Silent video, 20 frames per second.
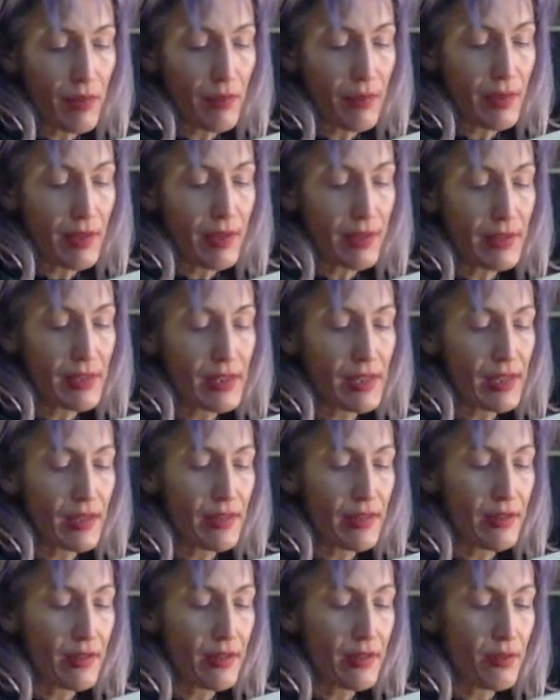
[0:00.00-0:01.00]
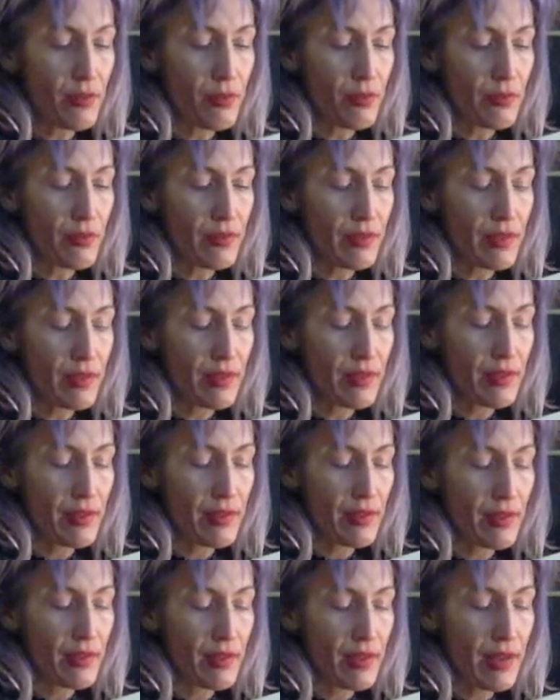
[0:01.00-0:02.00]
in
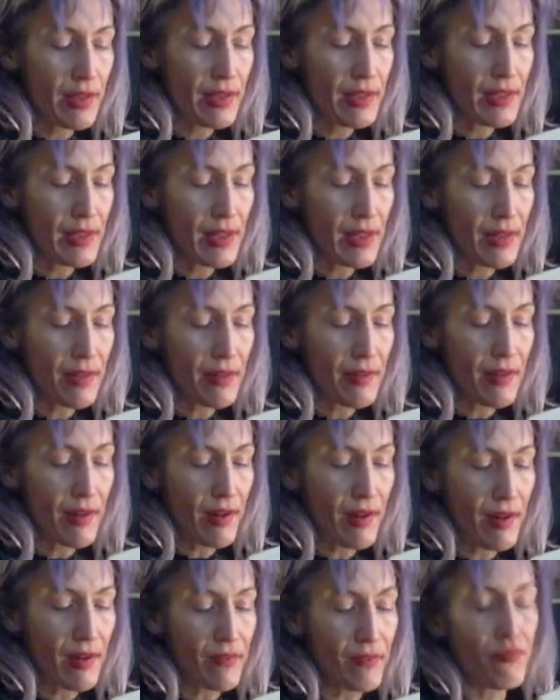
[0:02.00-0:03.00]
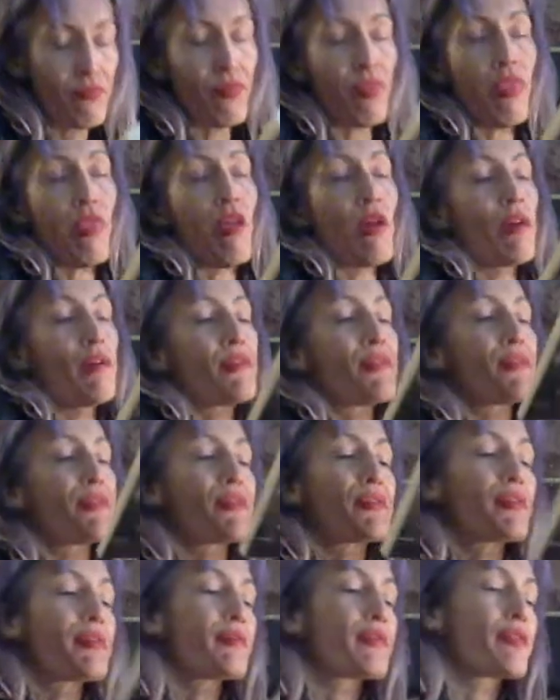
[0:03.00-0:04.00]
1999,
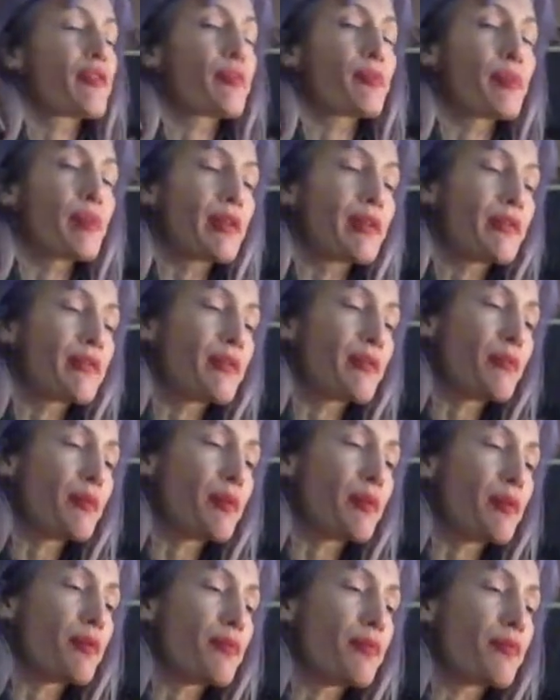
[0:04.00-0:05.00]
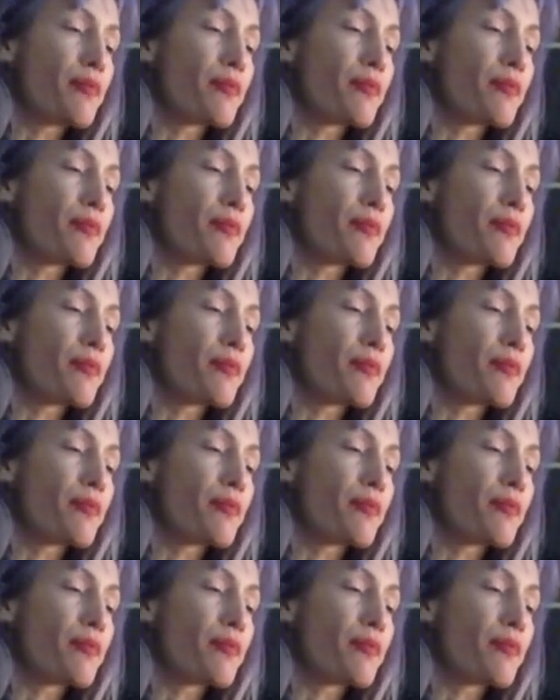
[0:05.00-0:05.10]
searching for a place to move.